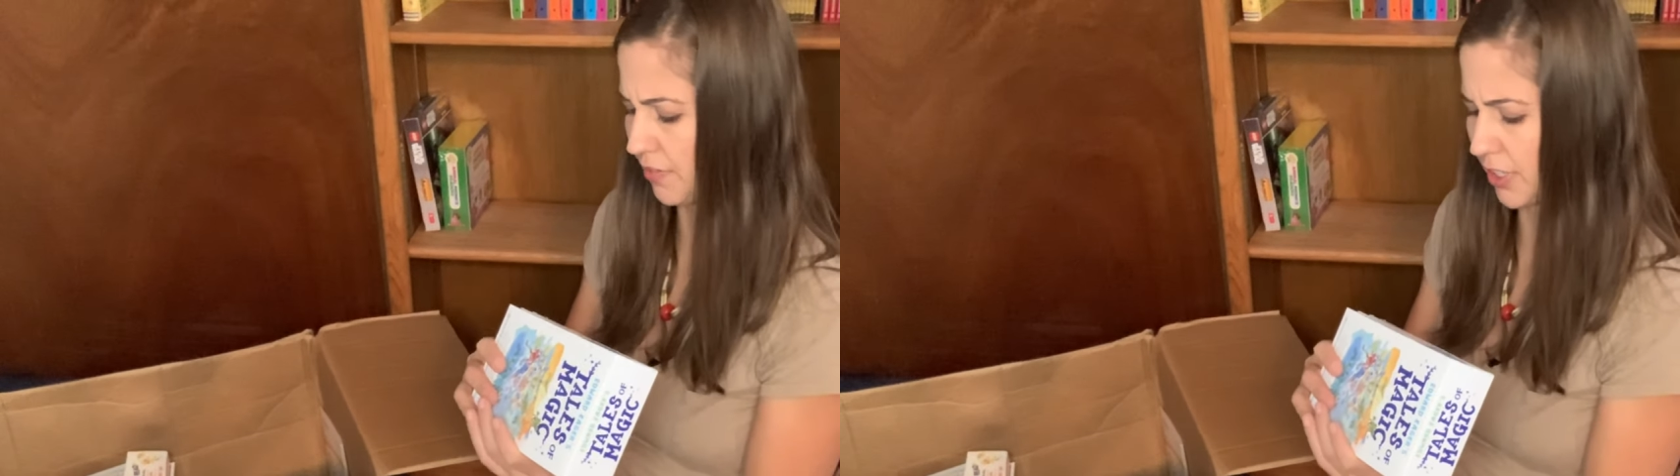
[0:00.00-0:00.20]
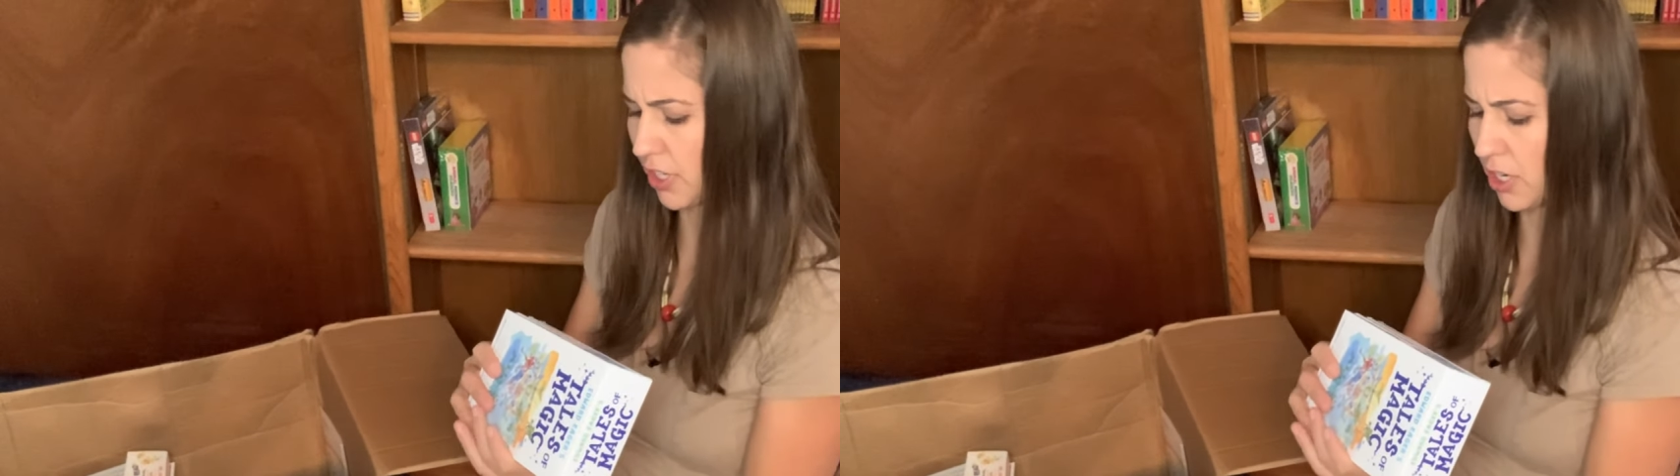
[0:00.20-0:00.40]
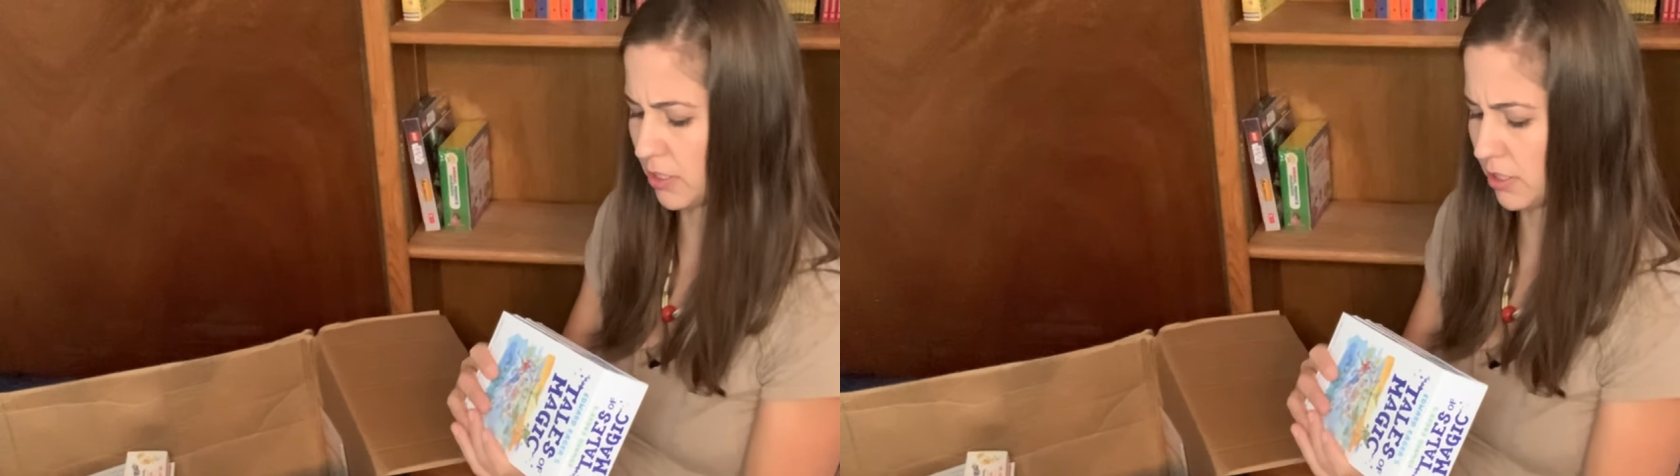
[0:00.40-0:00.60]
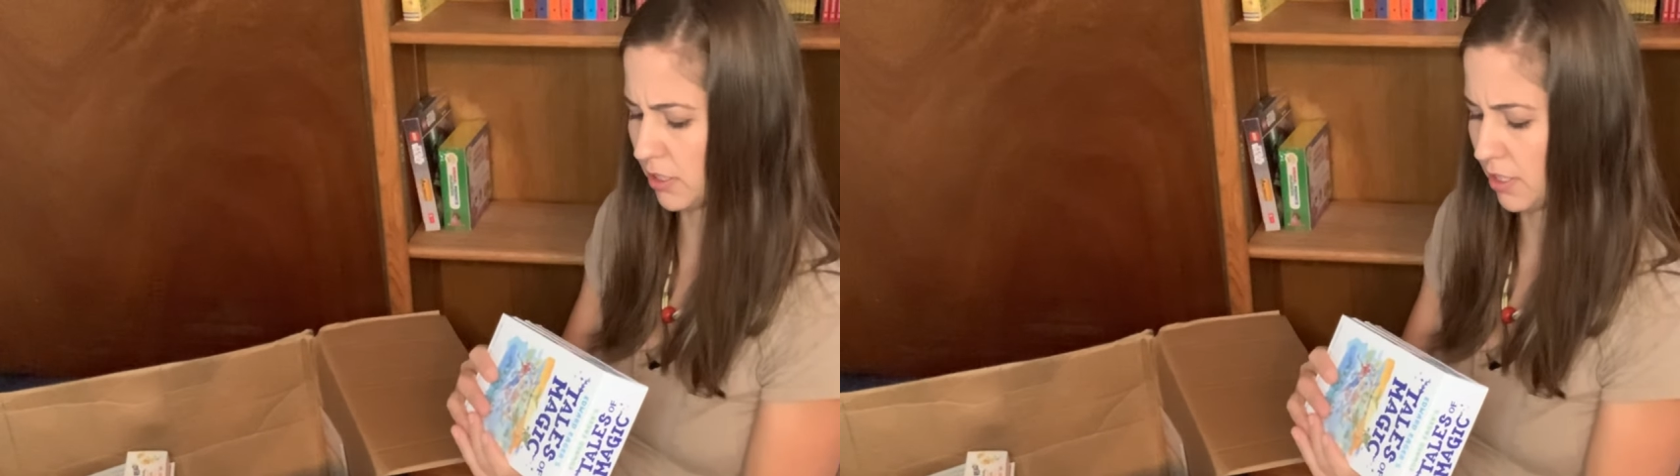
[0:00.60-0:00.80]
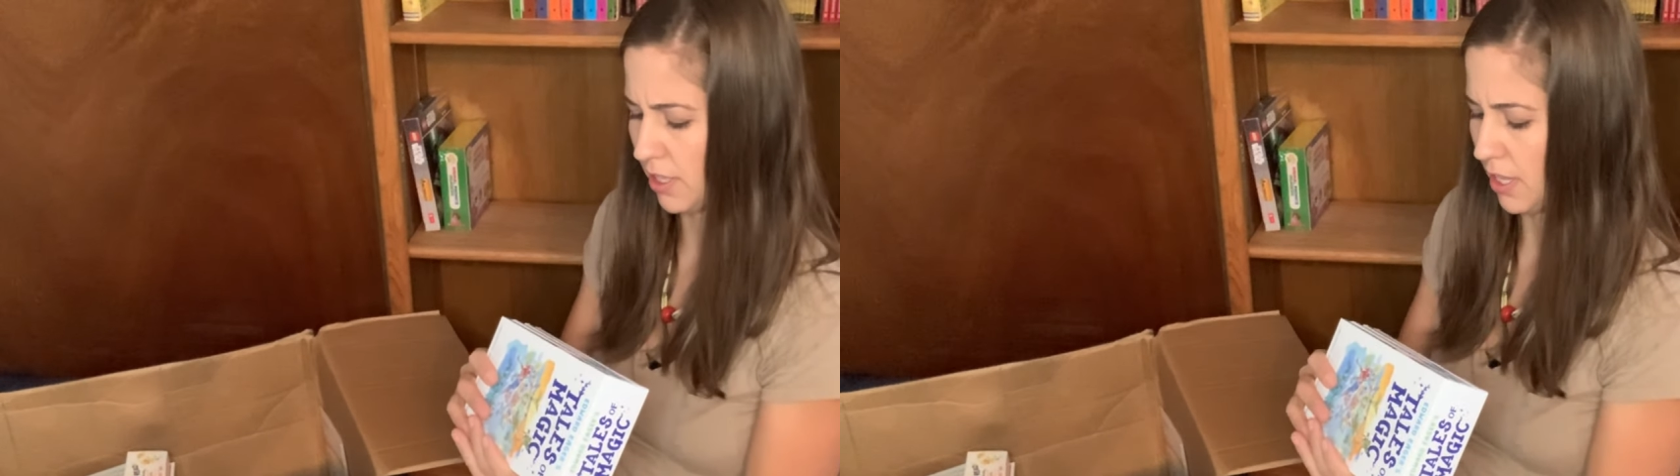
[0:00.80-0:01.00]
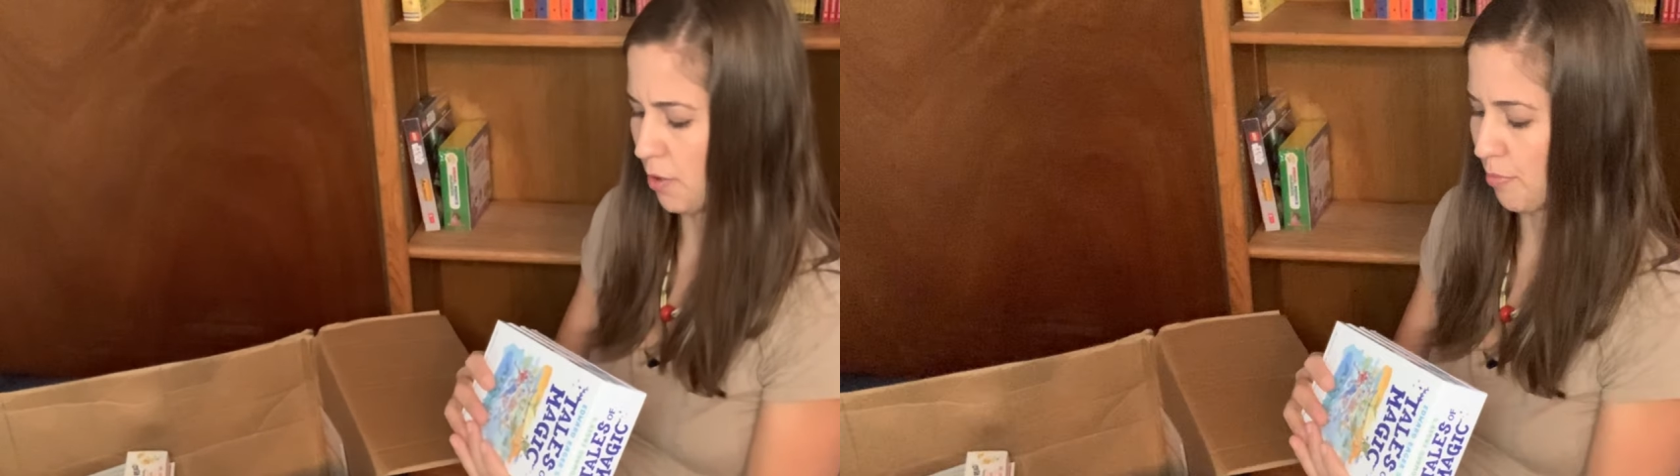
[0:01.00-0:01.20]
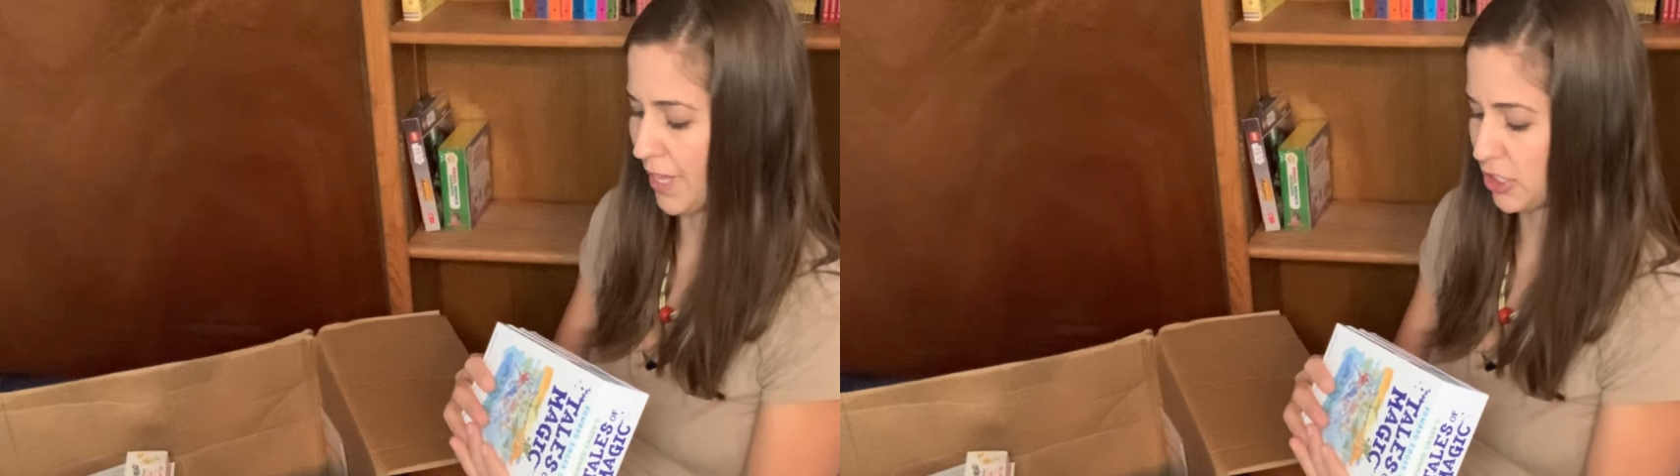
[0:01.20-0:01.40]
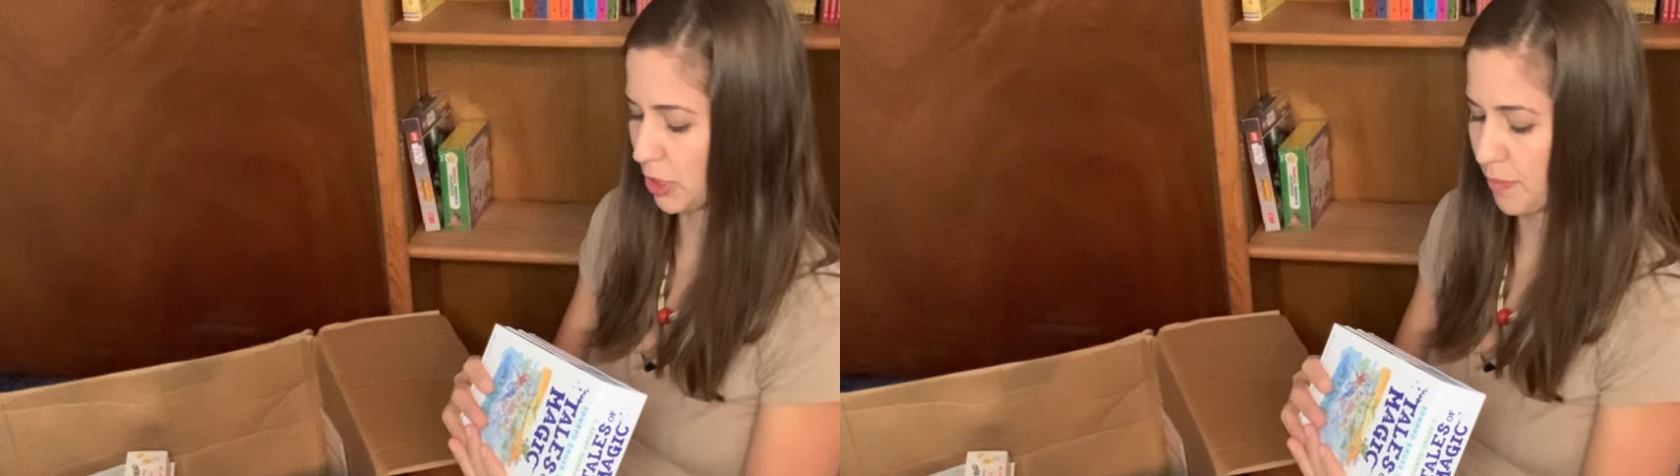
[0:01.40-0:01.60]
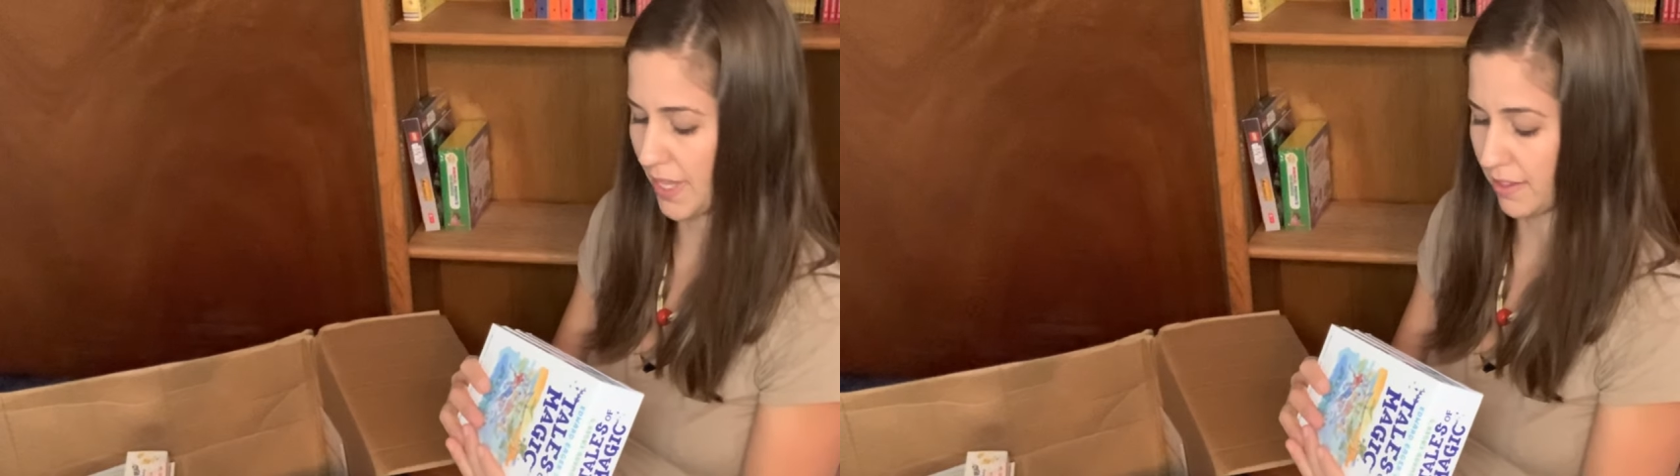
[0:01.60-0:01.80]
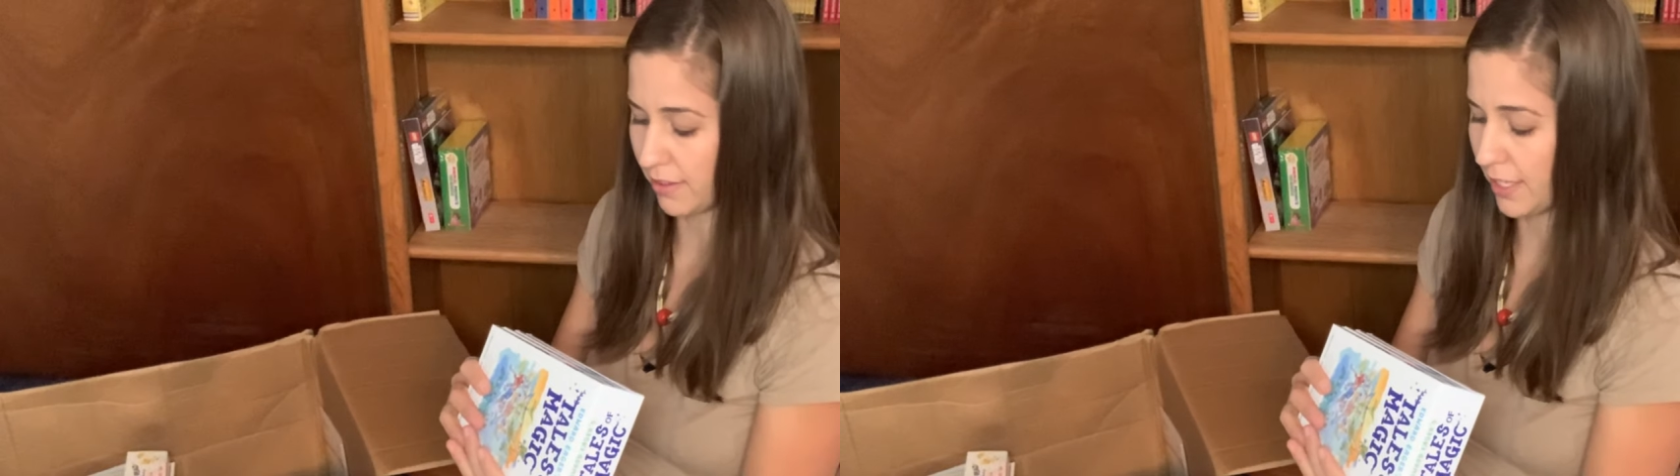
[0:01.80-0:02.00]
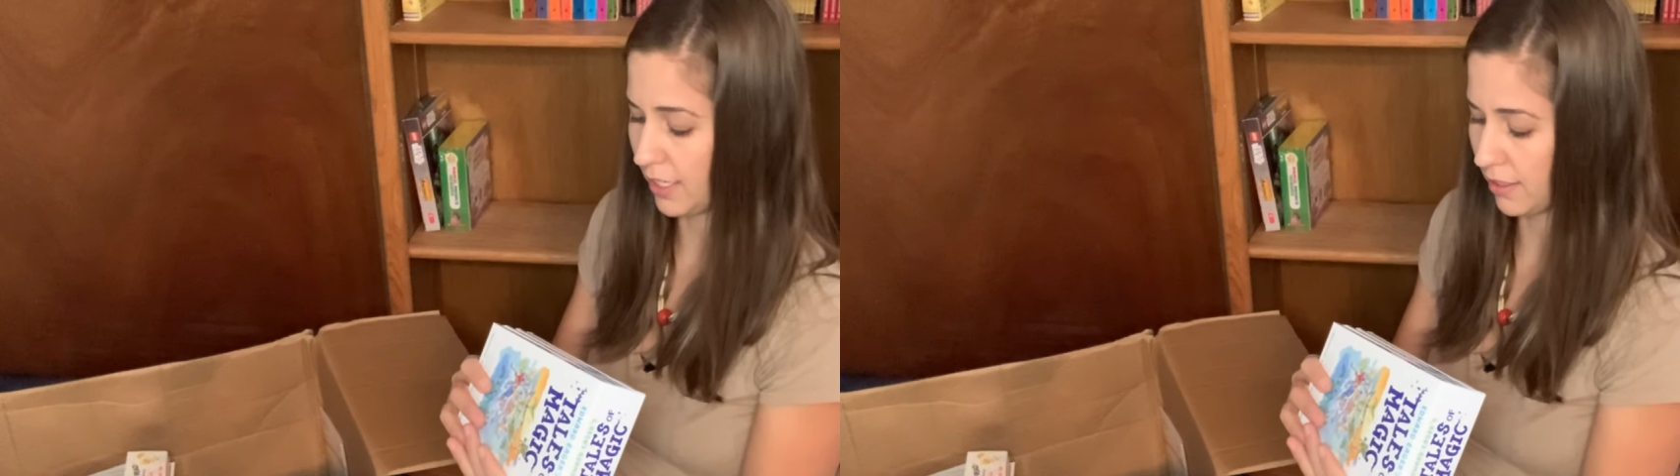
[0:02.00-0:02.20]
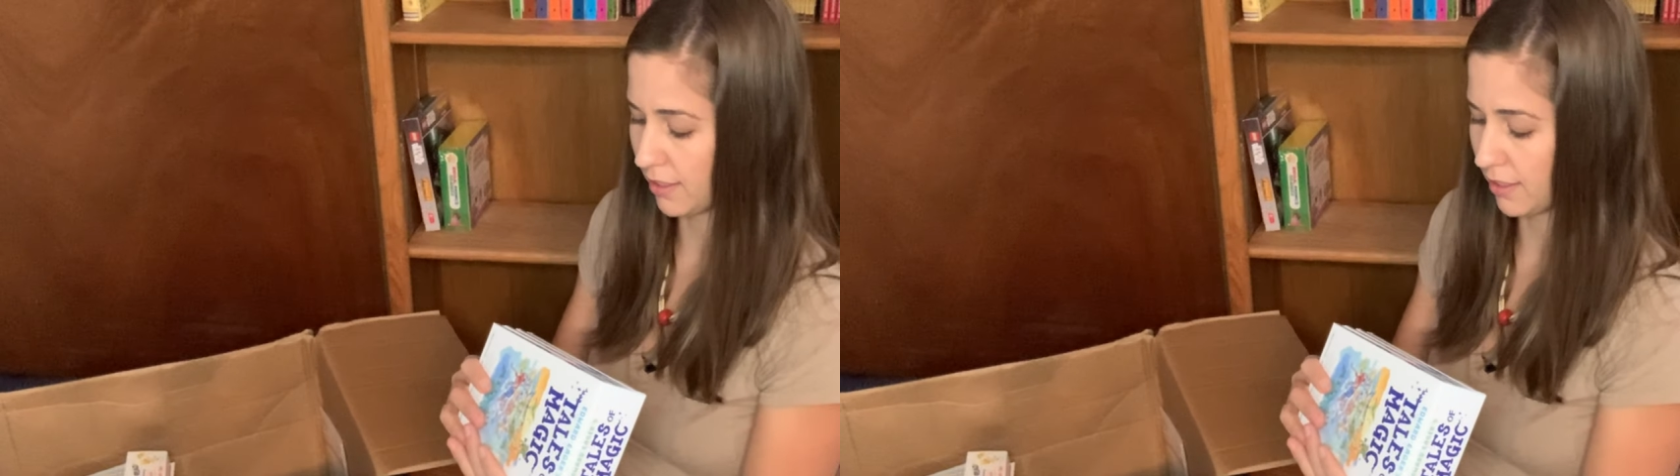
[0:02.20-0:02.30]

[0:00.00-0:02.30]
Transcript: of the Garden, Magic by the Lake,